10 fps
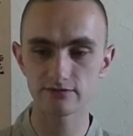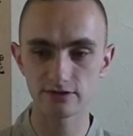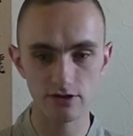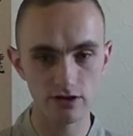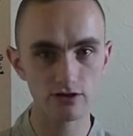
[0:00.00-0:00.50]
we're
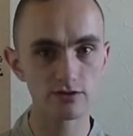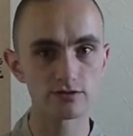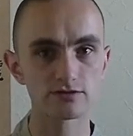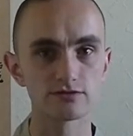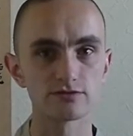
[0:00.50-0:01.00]
not going
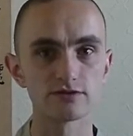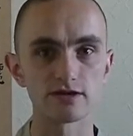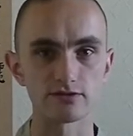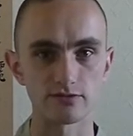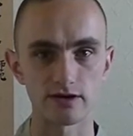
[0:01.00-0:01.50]
to cool
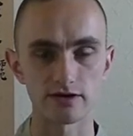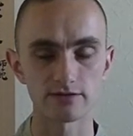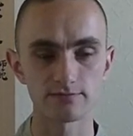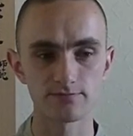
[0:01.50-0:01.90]
down the water.